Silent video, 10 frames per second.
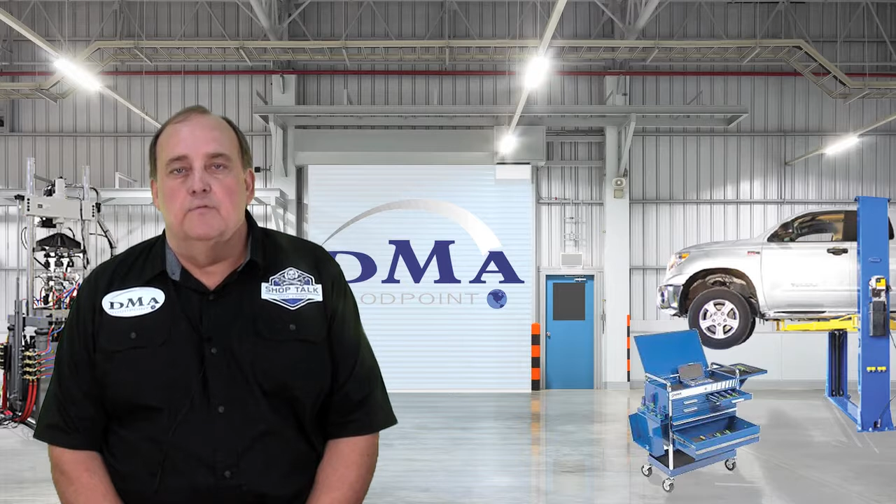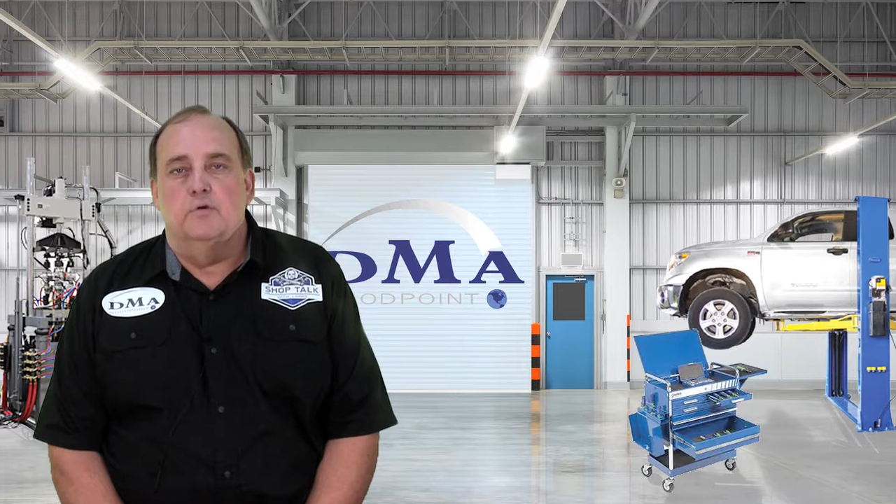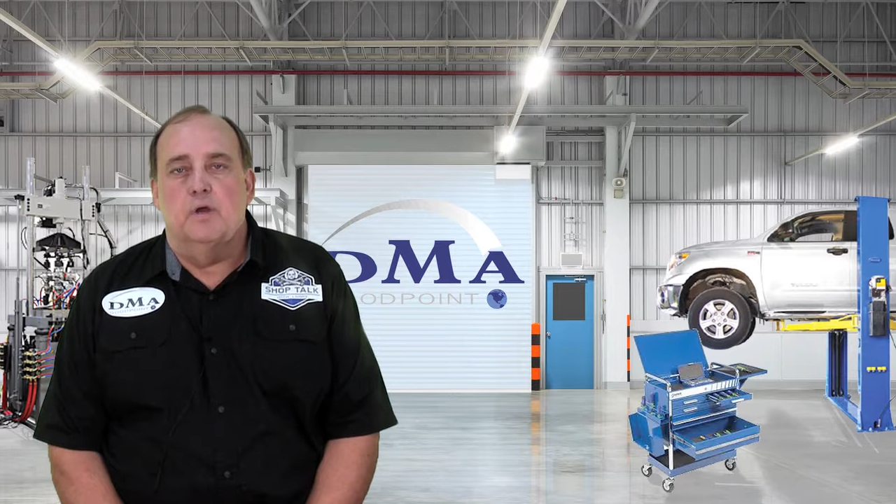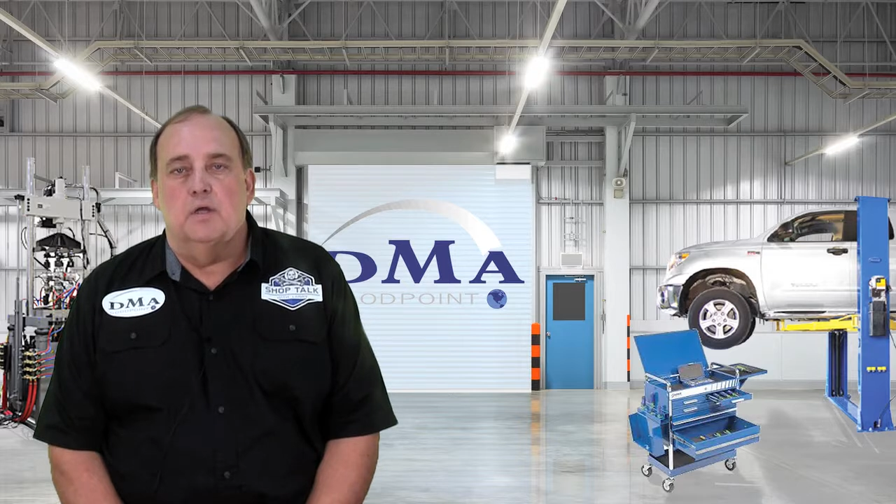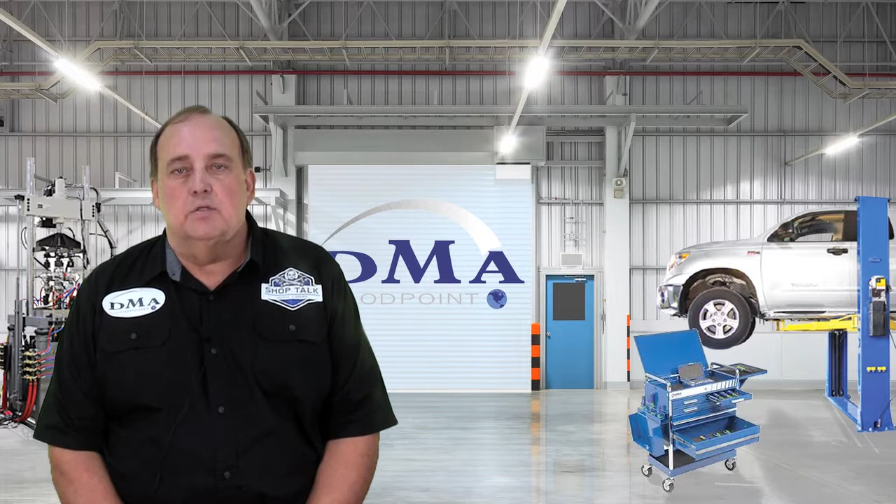
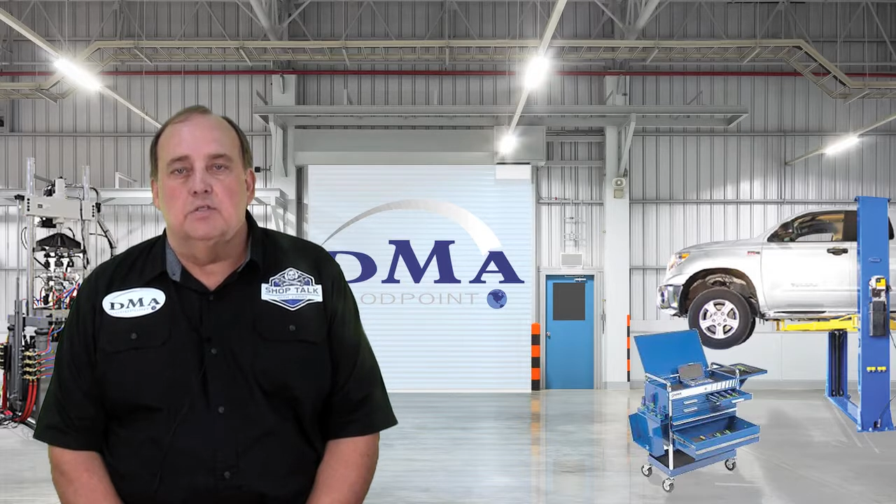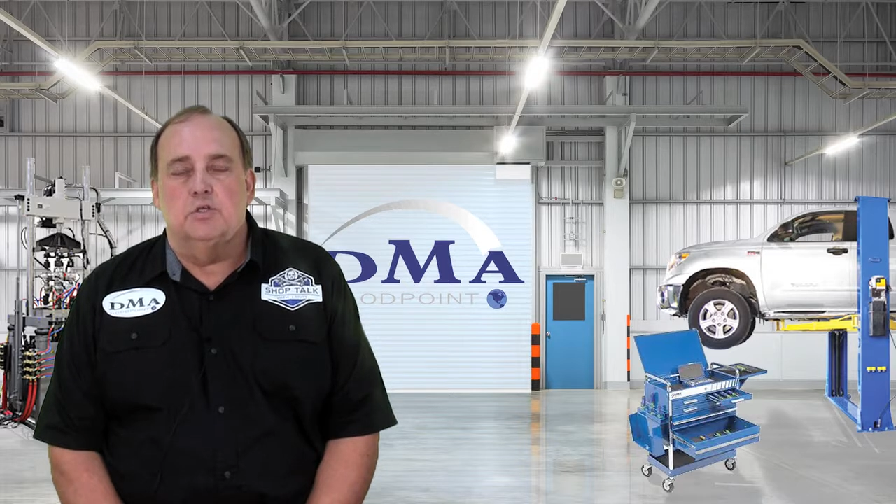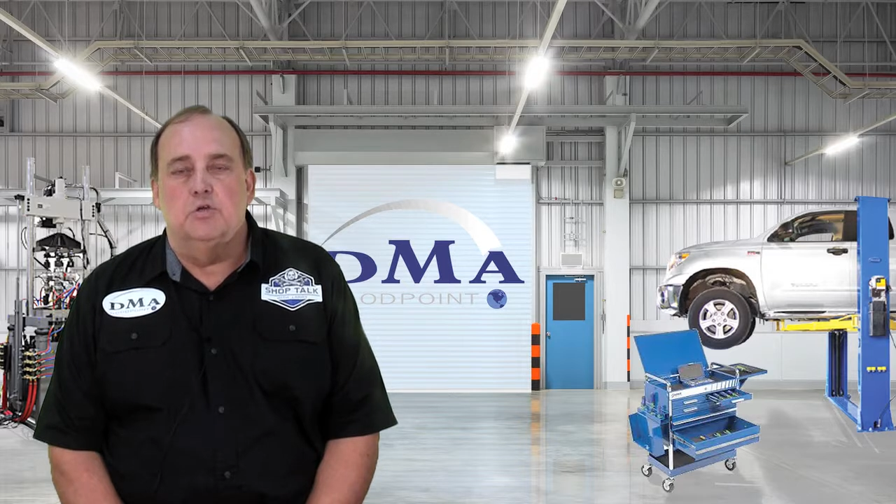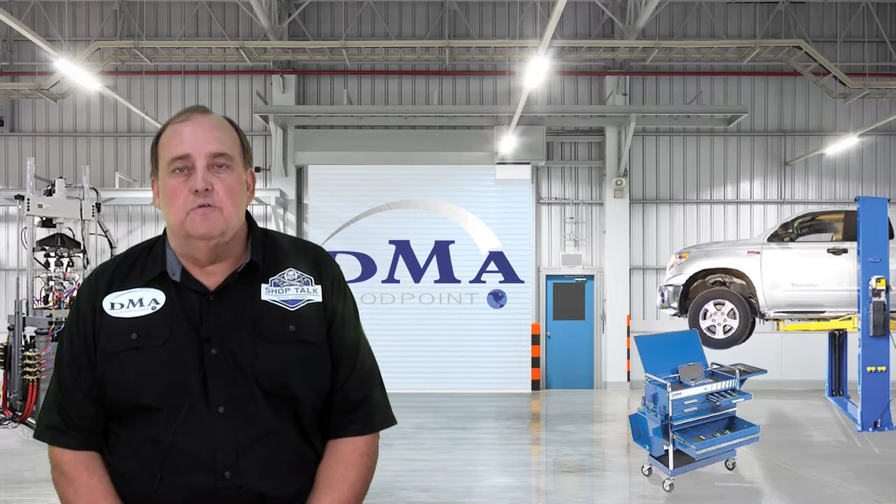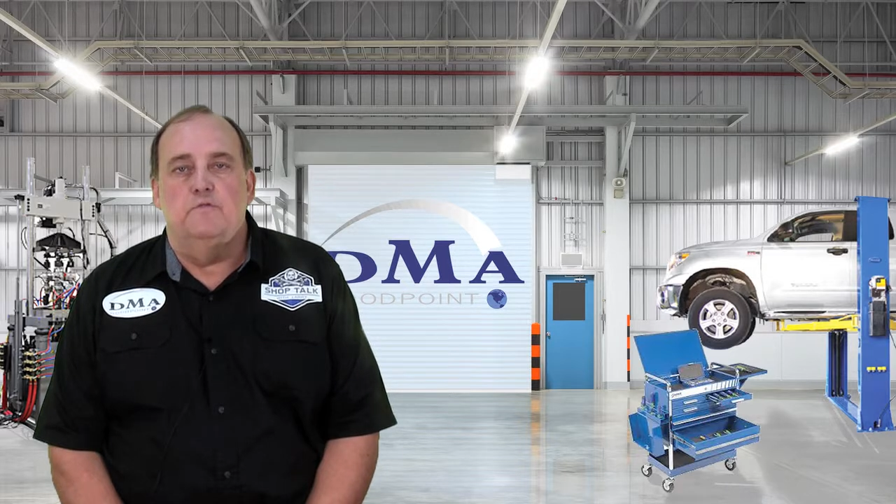for a
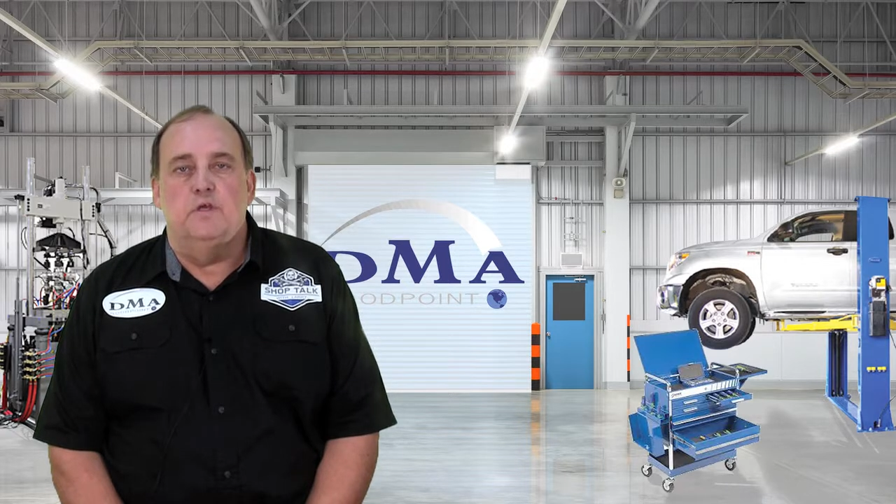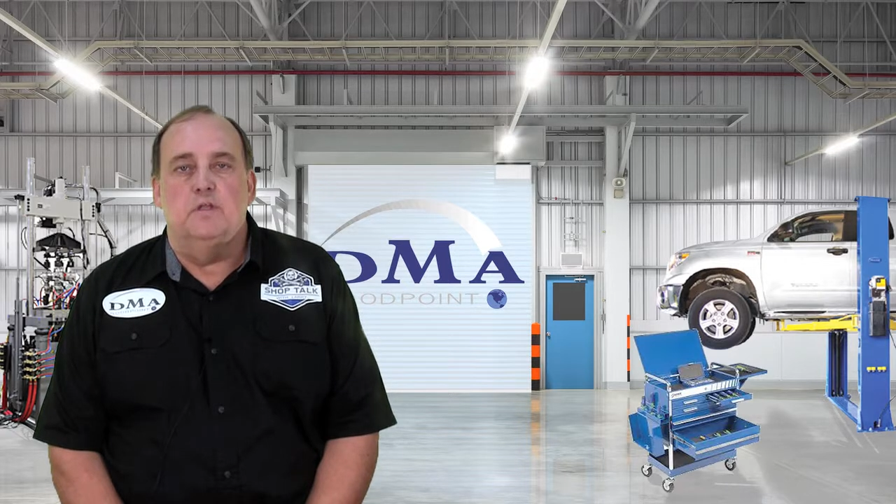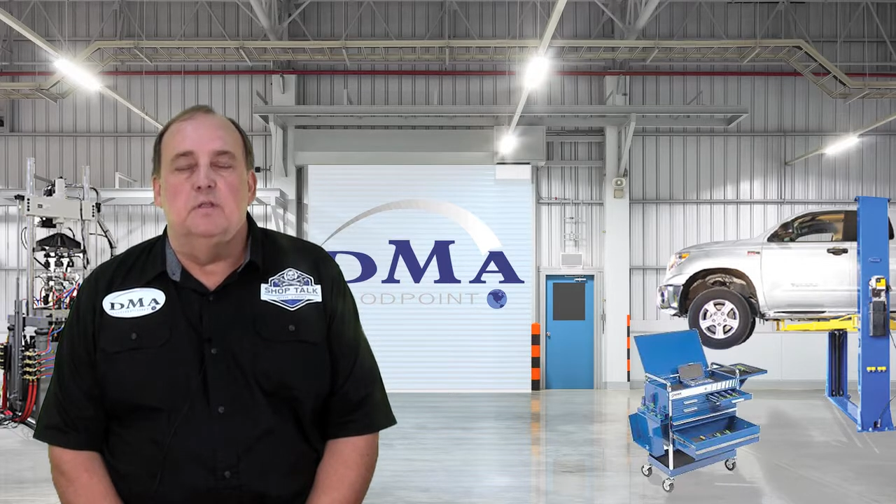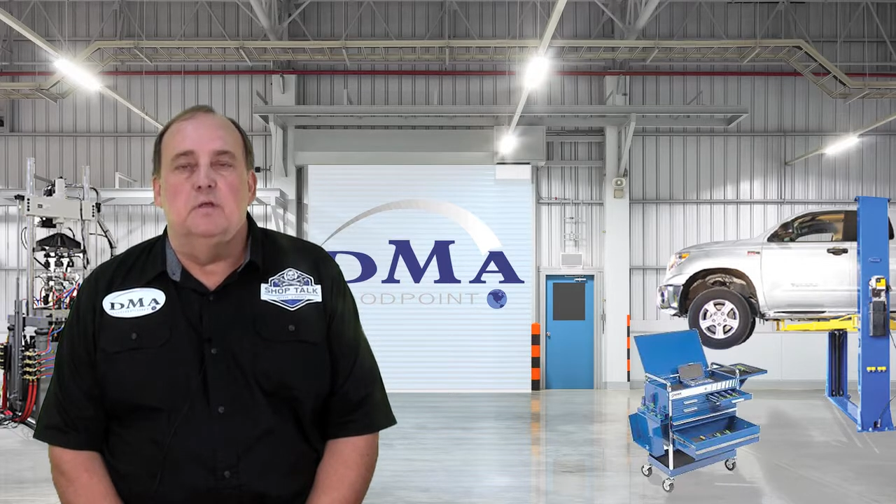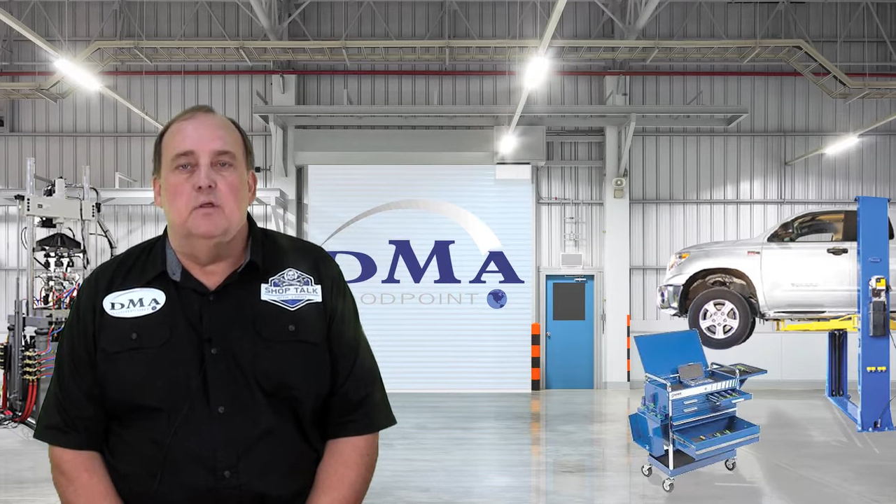secure
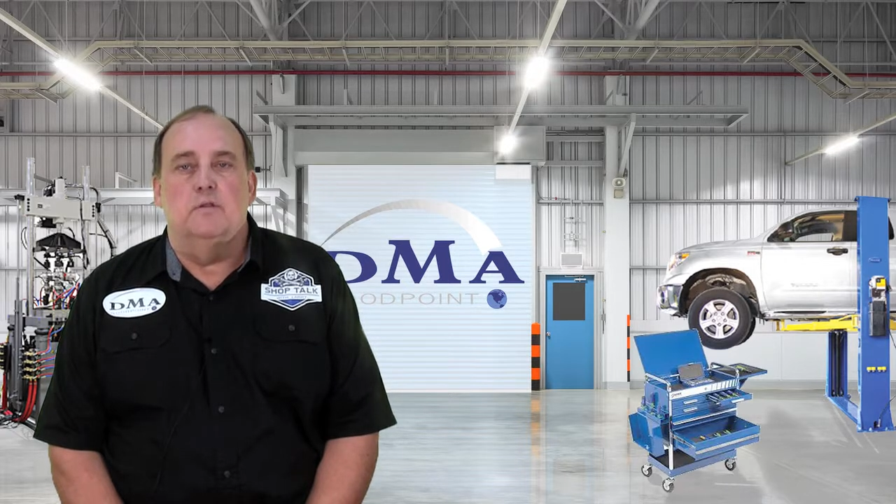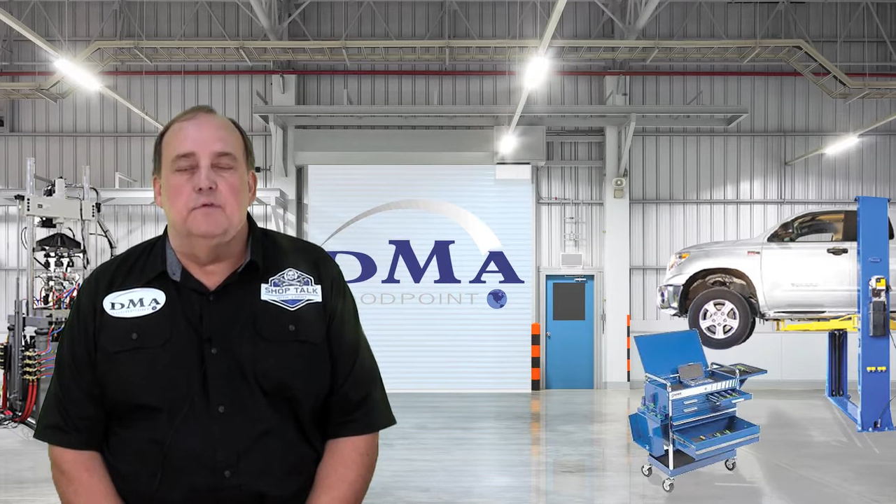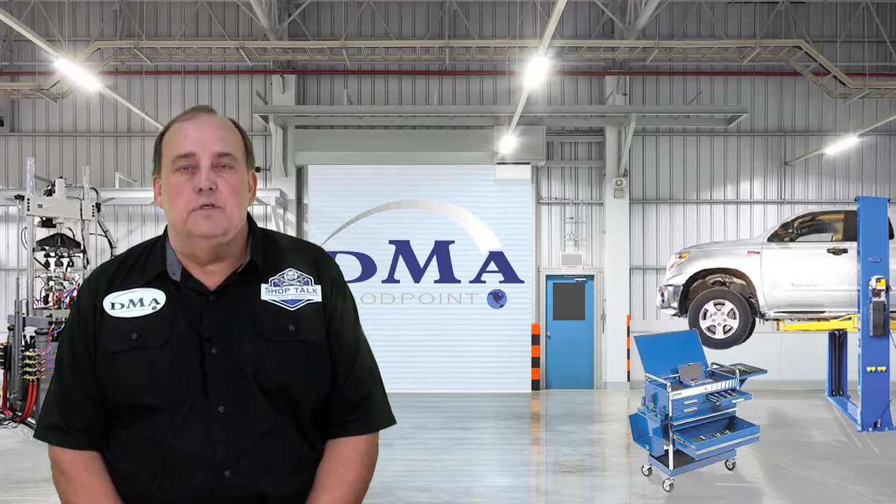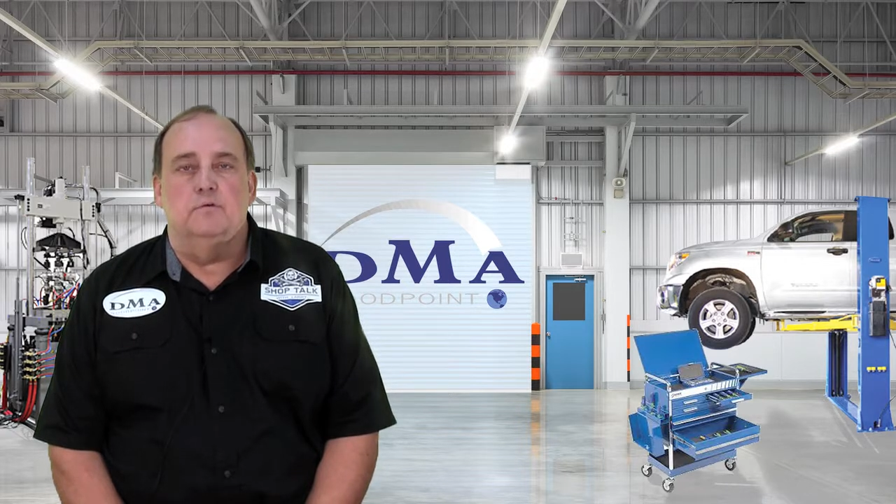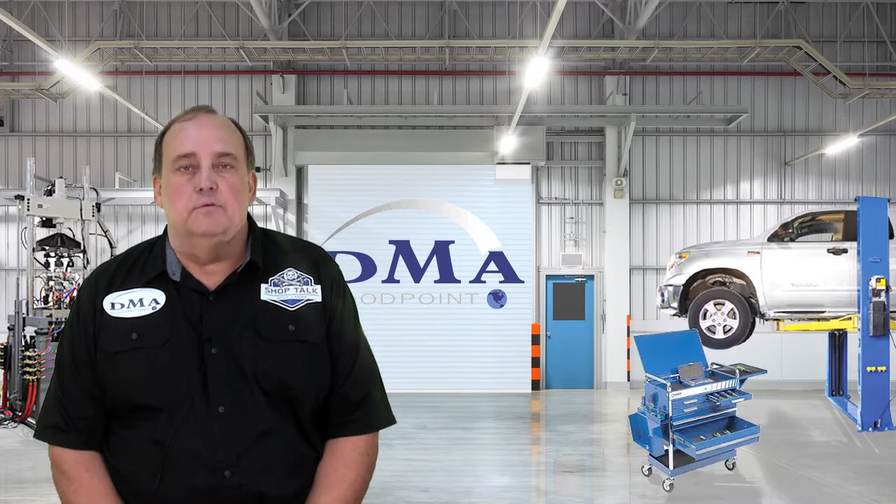fit on
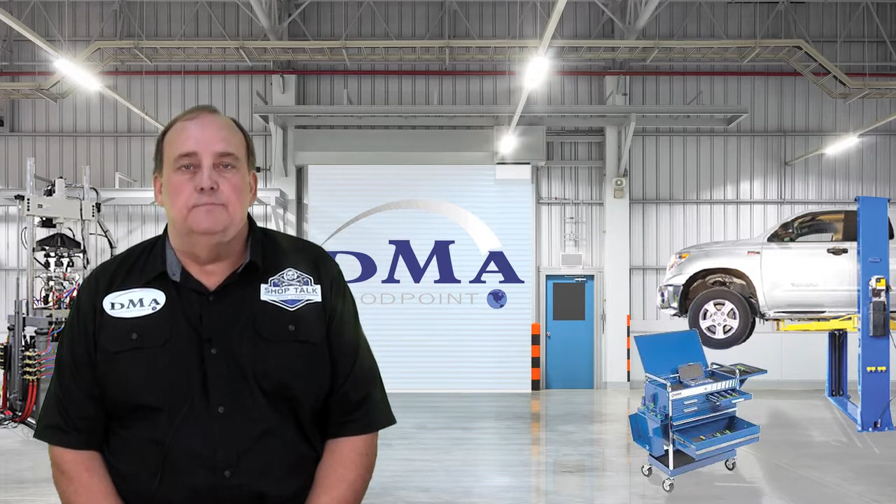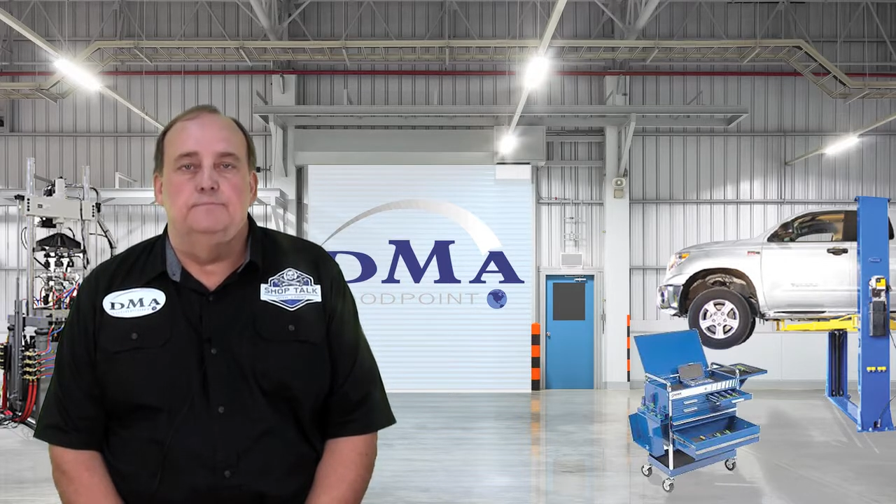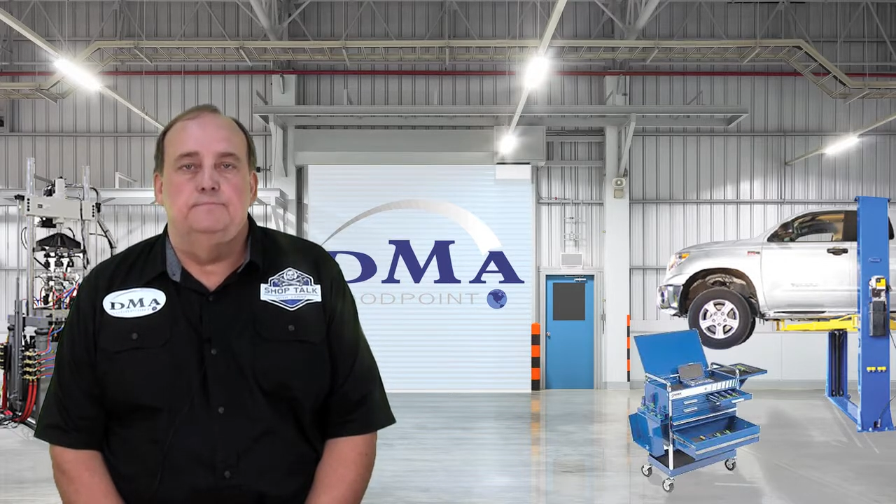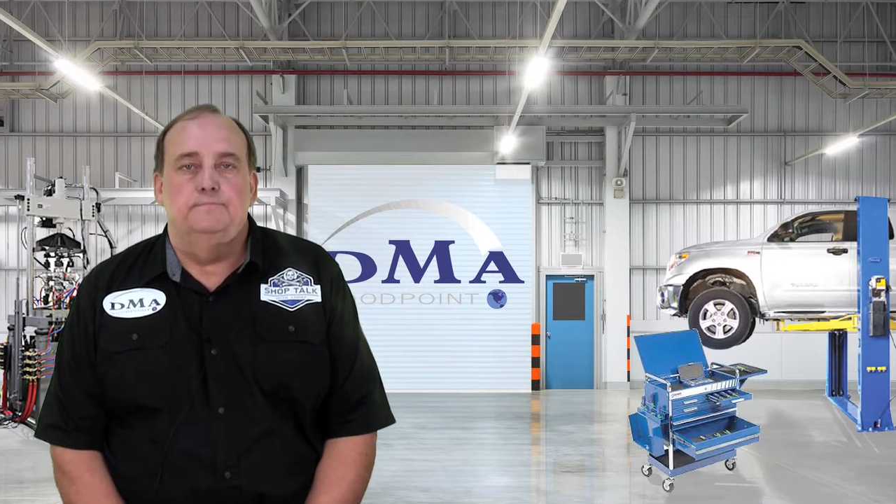the vehicle.